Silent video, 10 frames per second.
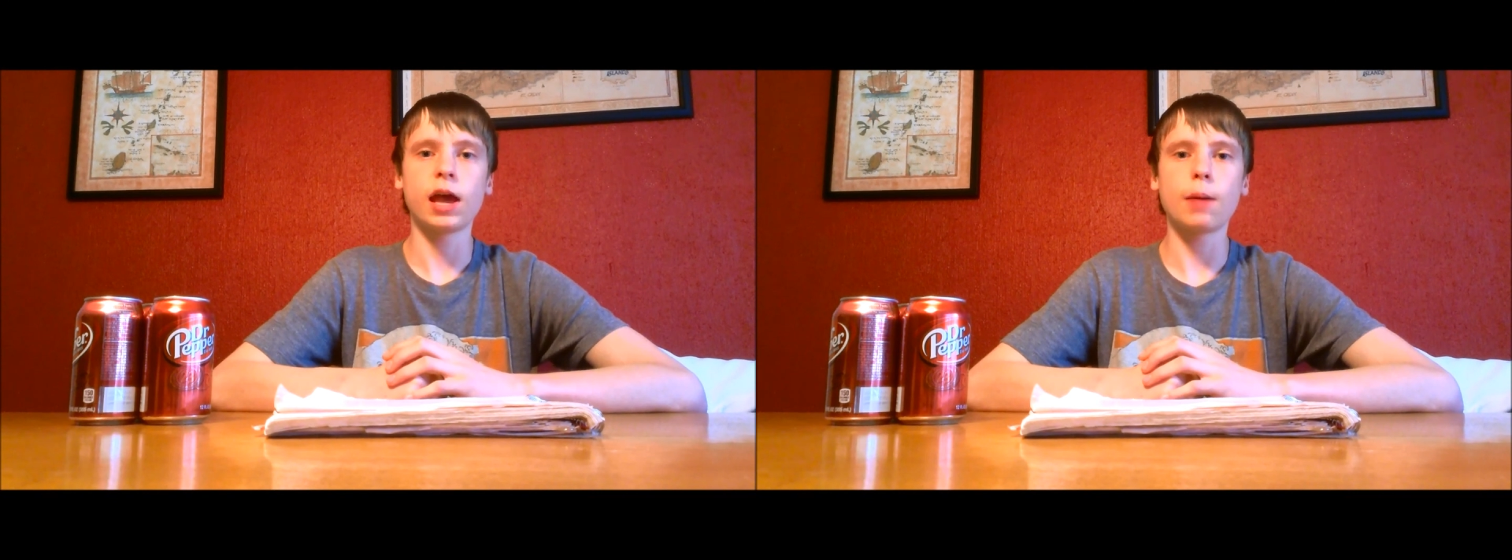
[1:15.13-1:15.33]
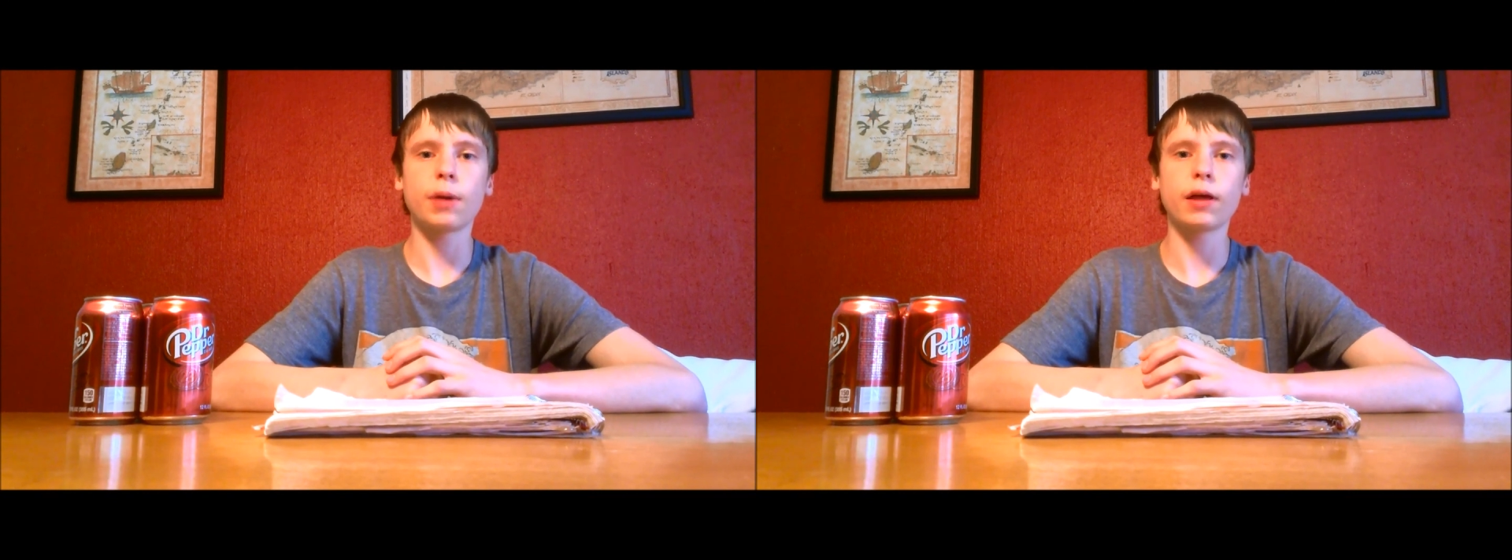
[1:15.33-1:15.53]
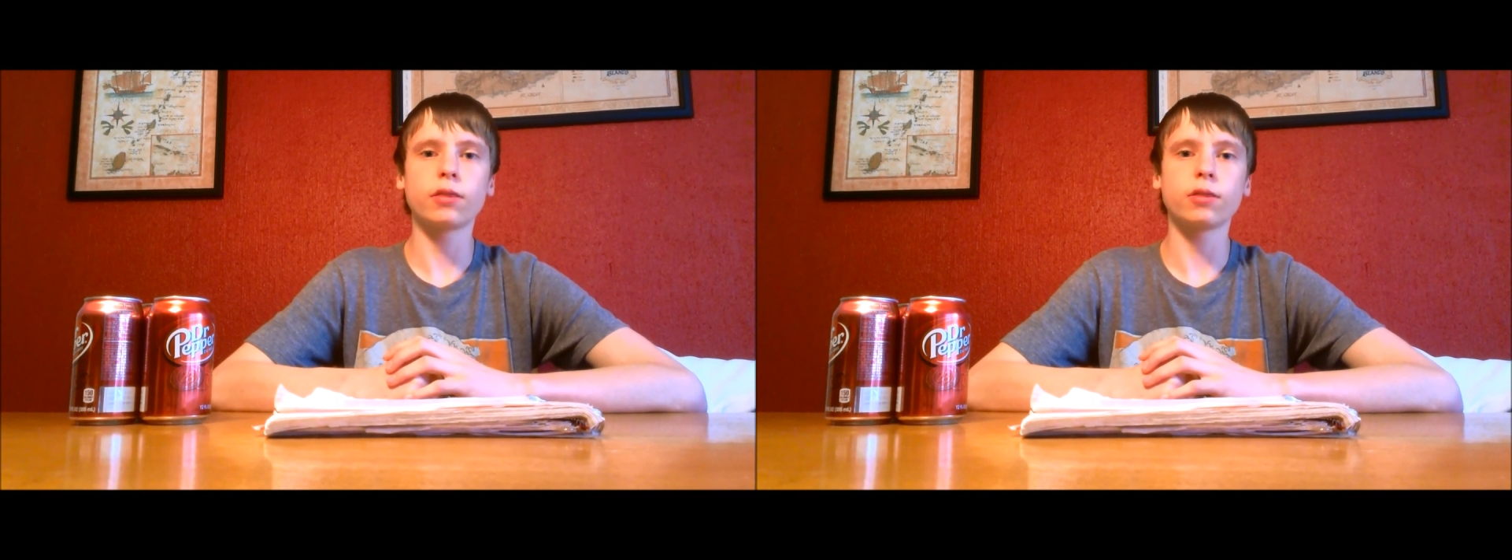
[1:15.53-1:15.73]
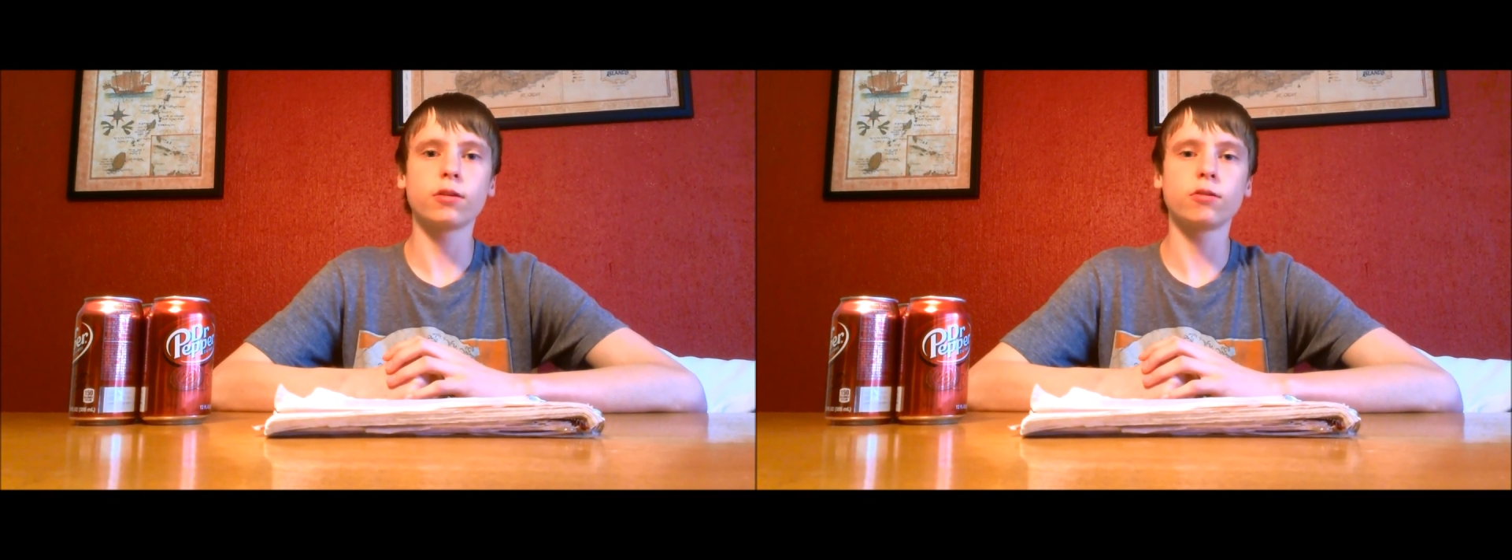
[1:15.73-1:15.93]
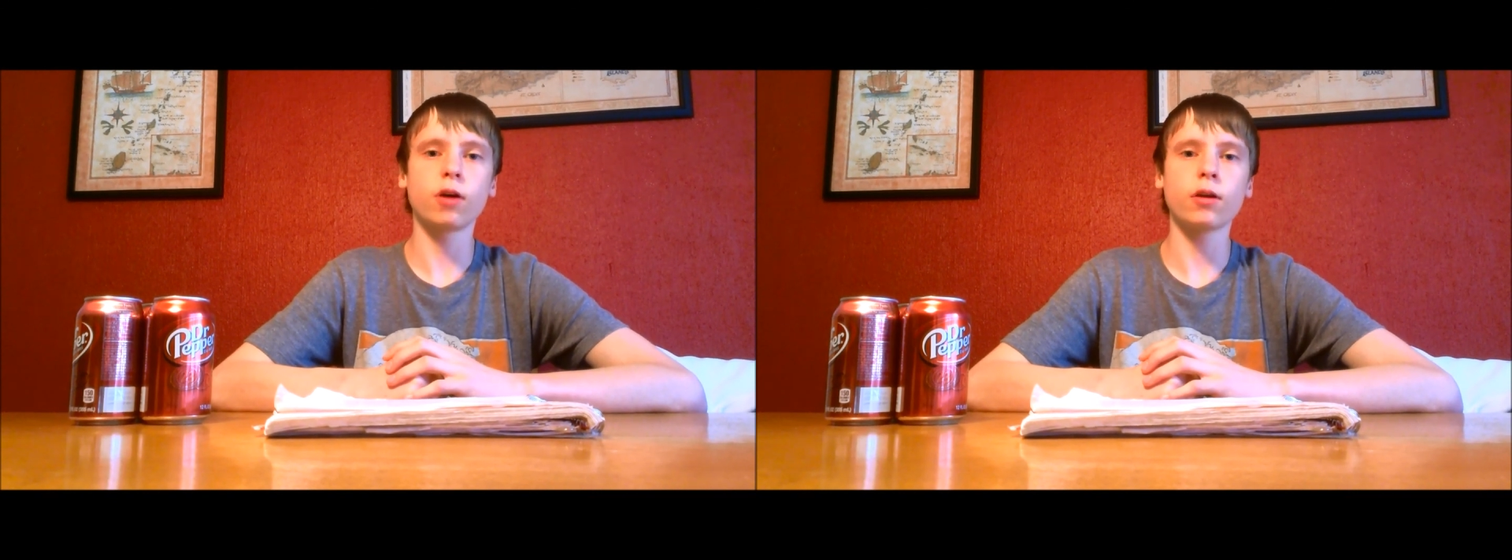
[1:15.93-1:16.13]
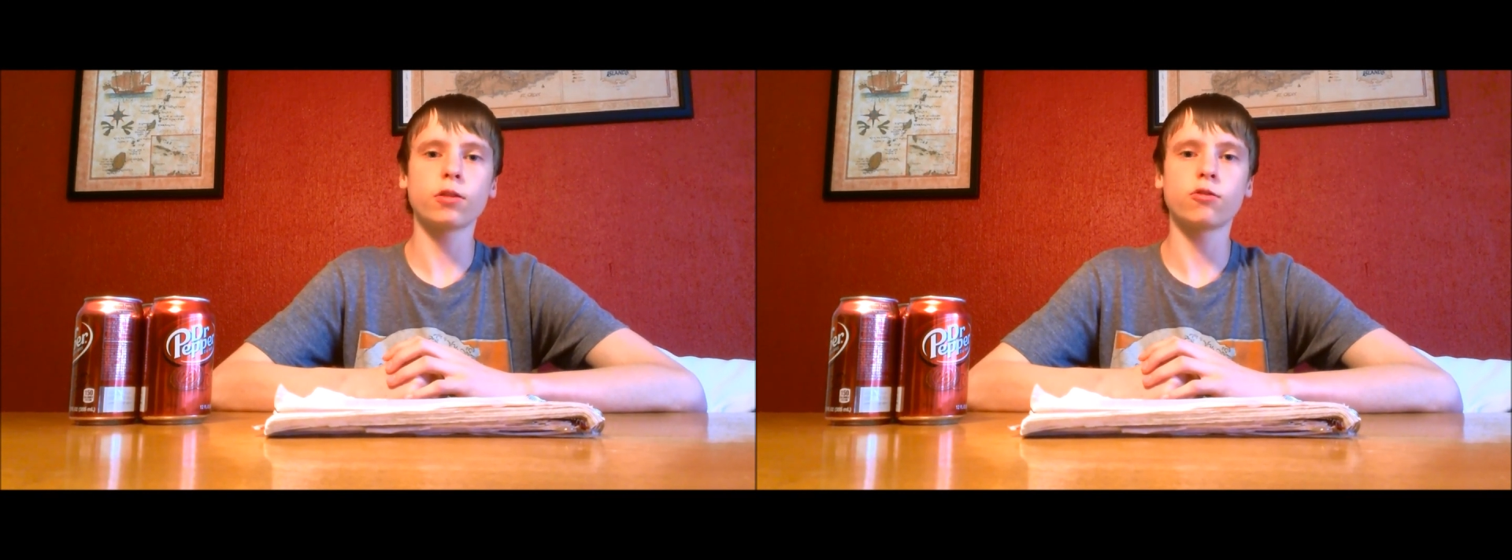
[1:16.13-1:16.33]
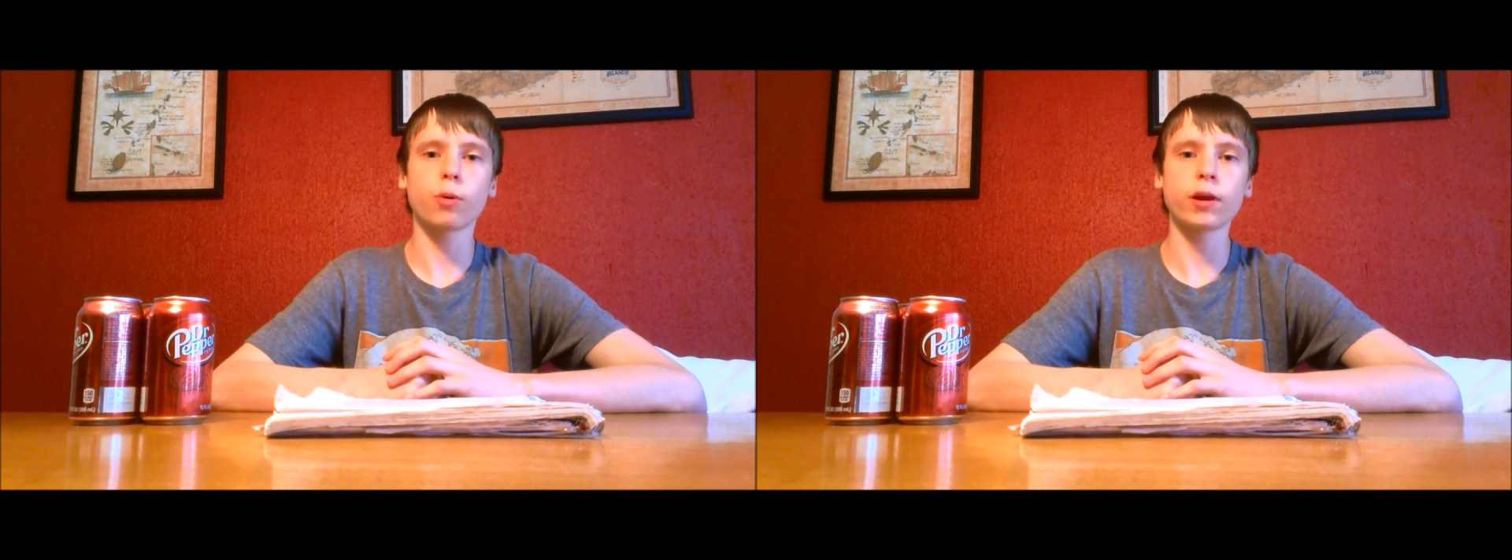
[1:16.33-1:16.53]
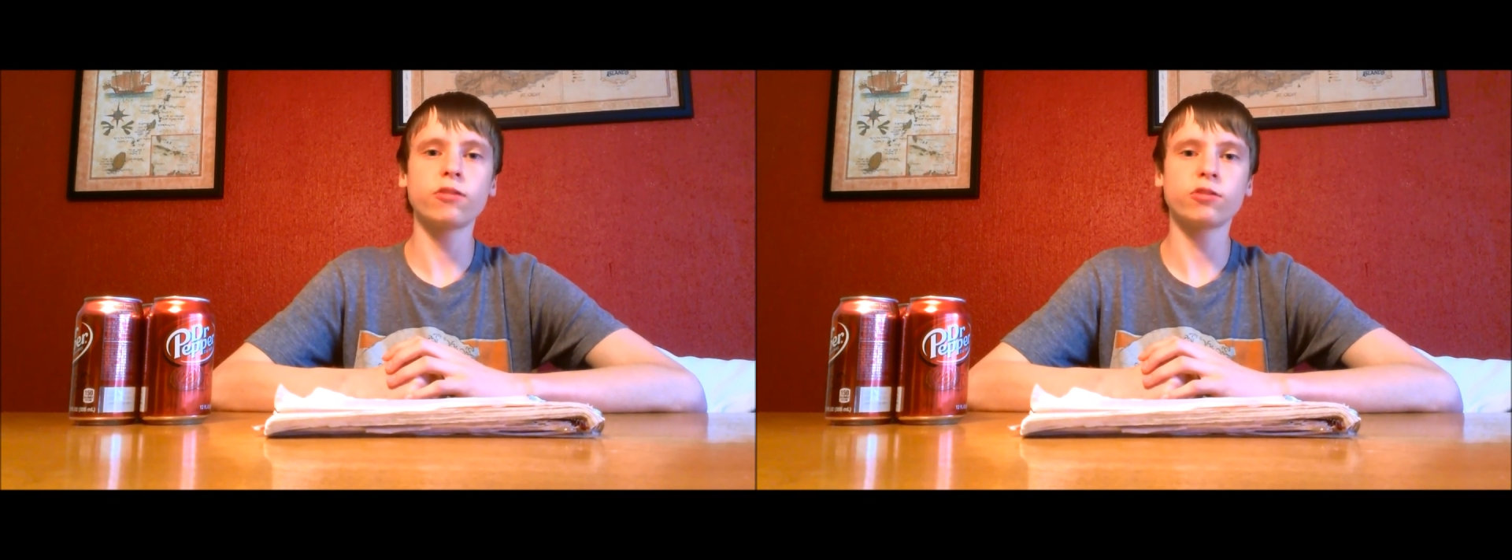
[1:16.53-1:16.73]
and by the dawn of the
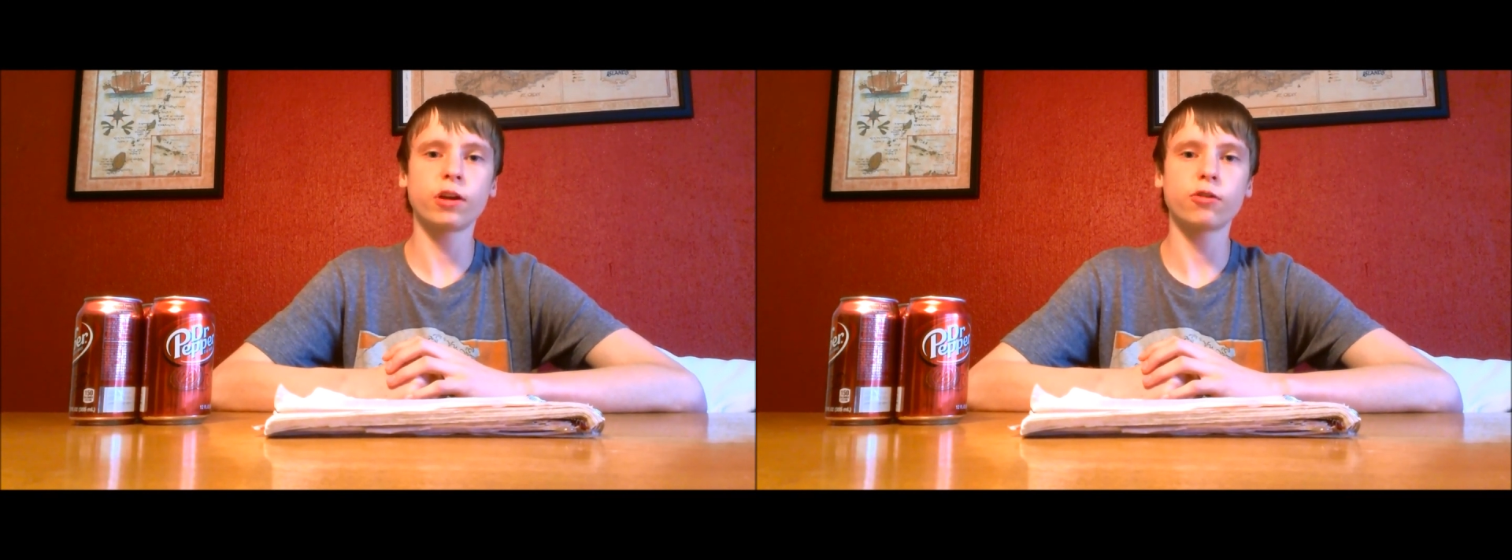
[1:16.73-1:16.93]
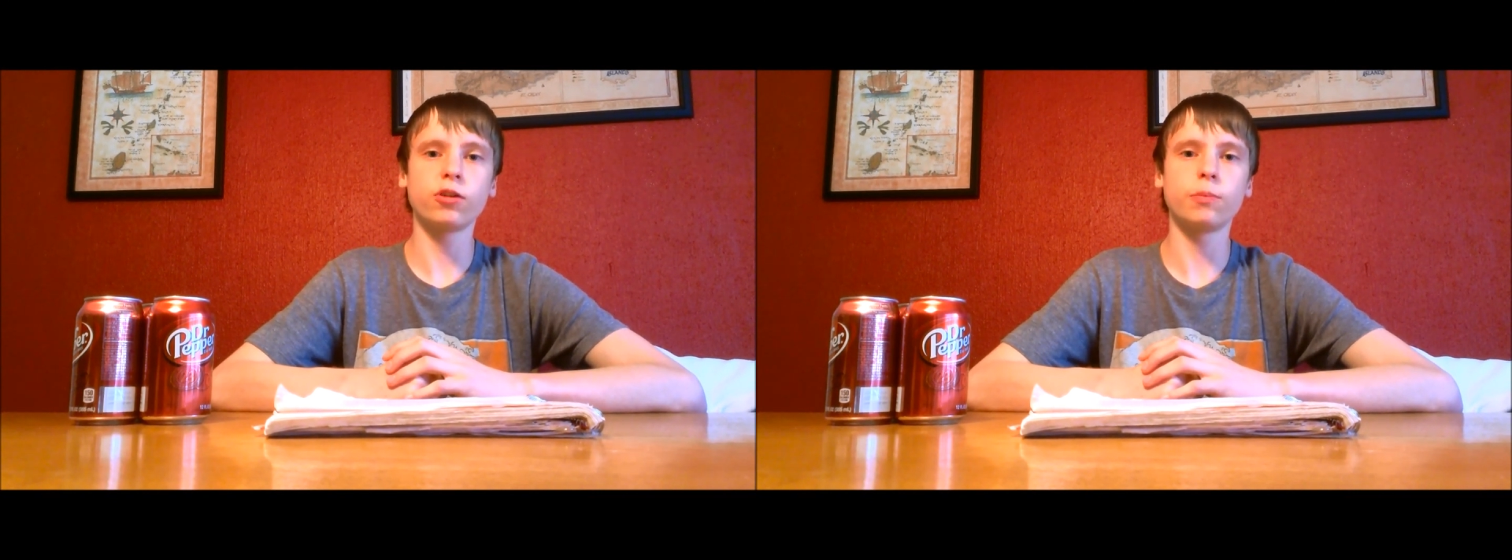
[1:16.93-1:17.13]
20th century,